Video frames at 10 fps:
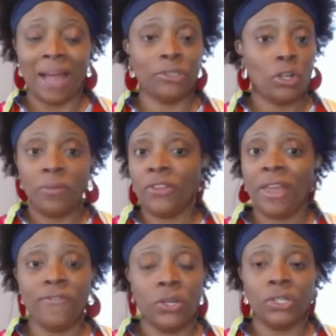He's going to be on
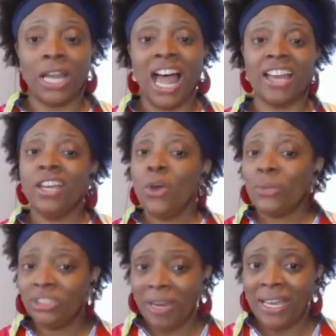that field a lot,
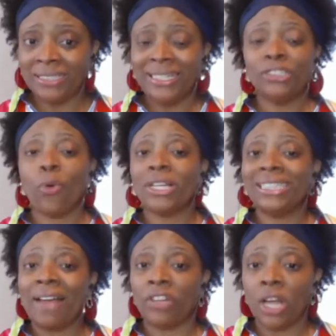which means he's going
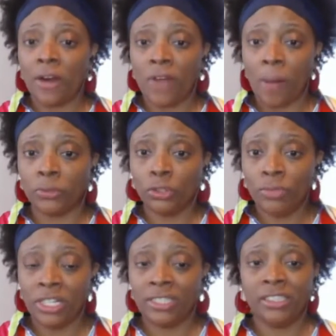to have a lot of
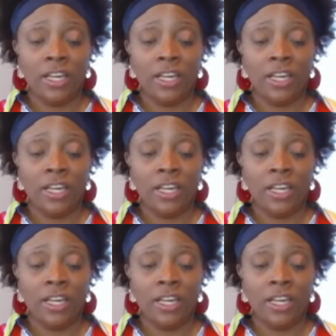opportunities.